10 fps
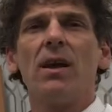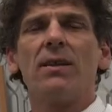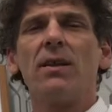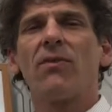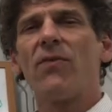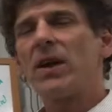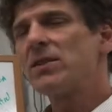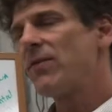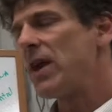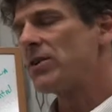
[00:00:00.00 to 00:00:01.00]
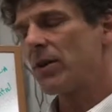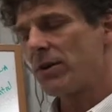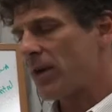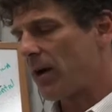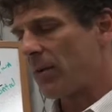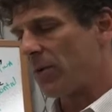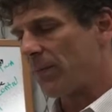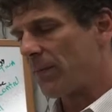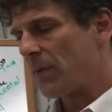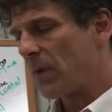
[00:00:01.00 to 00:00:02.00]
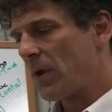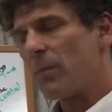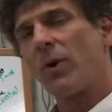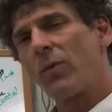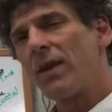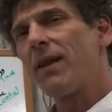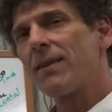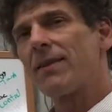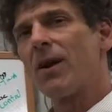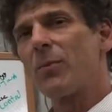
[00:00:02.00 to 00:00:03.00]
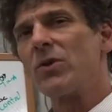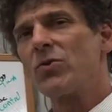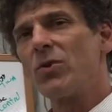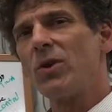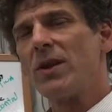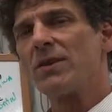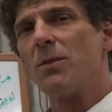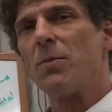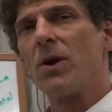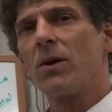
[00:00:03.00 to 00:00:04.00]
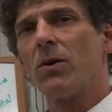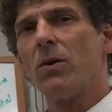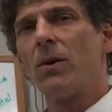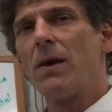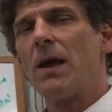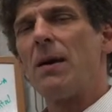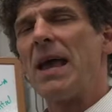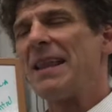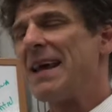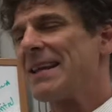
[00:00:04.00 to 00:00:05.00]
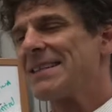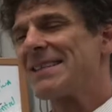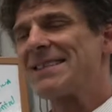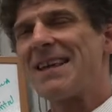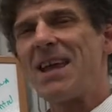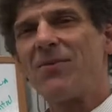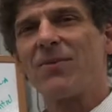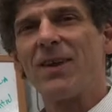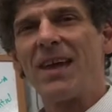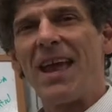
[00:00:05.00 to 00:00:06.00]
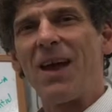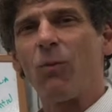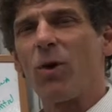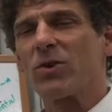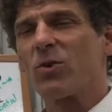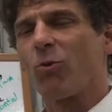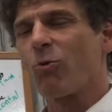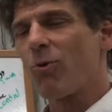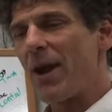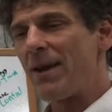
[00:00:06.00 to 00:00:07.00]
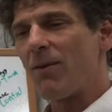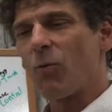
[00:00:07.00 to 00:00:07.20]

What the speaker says: The effects of aging are terrible, but red light therapy truly is a miracle in that it's safe, it works great,